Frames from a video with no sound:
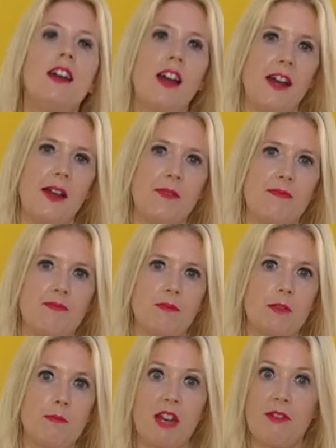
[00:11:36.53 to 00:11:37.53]
Um,
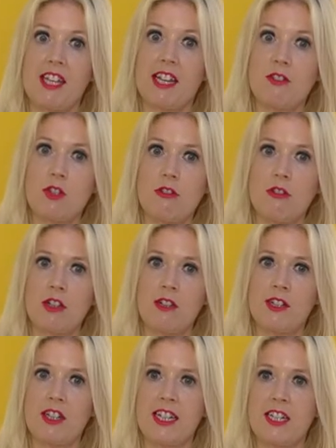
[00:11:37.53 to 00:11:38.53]
but everything else during
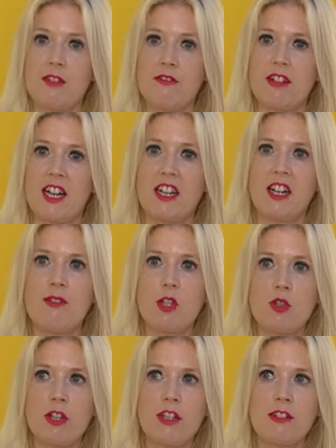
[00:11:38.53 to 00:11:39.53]
COVID, I, I kind of
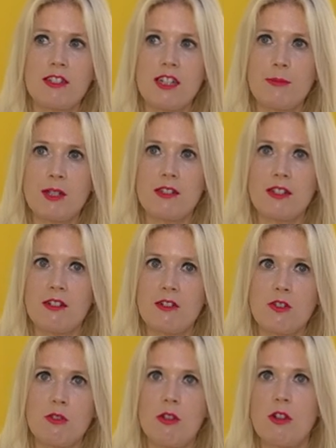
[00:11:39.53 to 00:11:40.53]
enjoyed lockdown because I
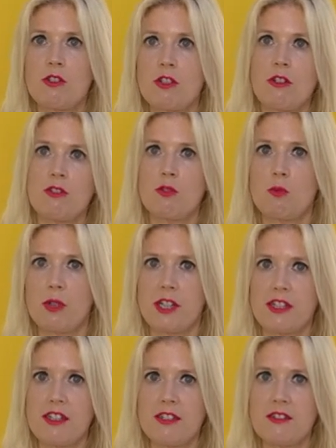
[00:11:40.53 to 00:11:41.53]
got to do lots and lots of
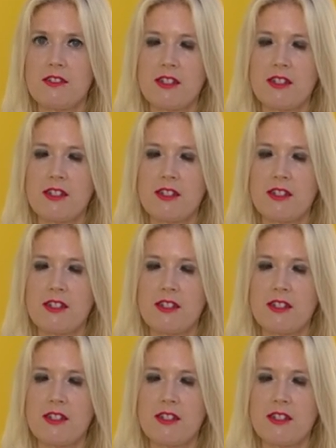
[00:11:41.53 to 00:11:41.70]
work.